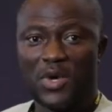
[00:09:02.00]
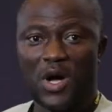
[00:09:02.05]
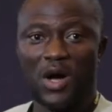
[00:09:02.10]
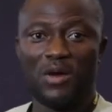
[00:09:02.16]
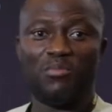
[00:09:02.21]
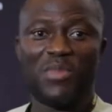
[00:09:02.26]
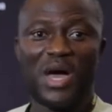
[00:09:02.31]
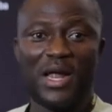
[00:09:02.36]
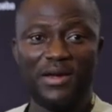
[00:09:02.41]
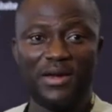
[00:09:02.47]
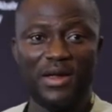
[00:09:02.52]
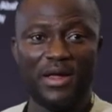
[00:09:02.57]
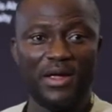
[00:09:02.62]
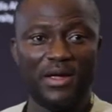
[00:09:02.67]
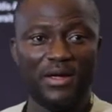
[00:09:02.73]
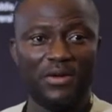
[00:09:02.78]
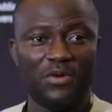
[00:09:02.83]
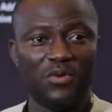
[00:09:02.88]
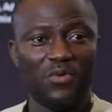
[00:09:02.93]
On
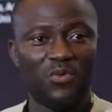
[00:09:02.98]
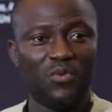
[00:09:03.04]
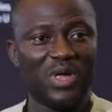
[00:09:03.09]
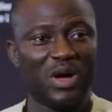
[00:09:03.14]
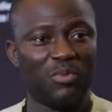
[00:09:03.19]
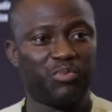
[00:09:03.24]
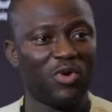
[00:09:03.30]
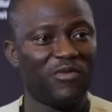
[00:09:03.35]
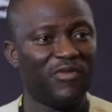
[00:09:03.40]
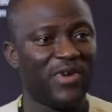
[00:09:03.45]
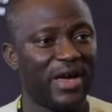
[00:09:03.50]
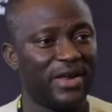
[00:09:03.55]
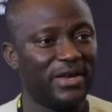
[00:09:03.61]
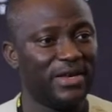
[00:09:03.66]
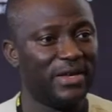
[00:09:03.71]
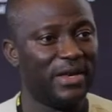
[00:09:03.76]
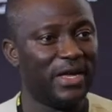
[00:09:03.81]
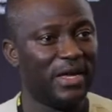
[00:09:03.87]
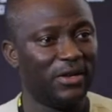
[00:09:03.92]
Monday, we are
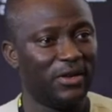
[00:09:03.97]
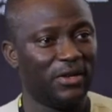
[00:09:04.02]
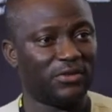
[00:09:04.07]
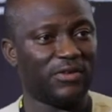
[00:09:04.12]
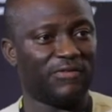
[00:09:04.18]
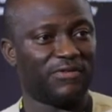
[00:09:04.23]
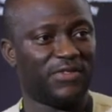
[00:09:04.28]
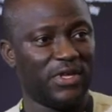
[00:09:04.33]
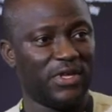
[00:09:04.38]
providing a lot of